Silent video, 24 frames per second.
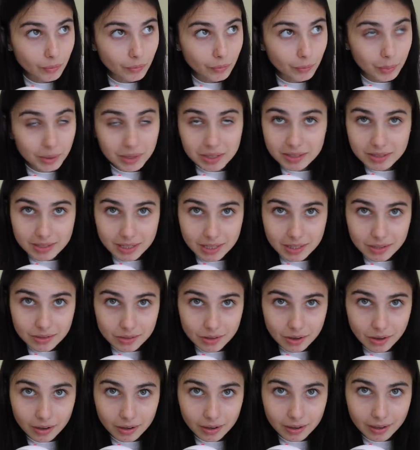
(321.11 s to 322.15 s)
with
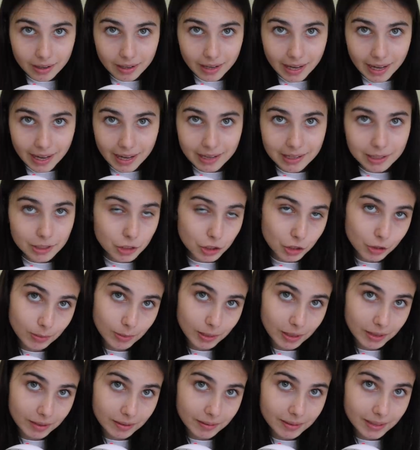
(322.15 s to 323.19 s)
sing-song and
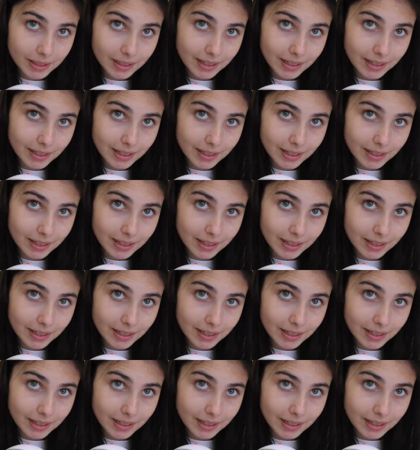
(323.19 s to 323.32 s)
humor?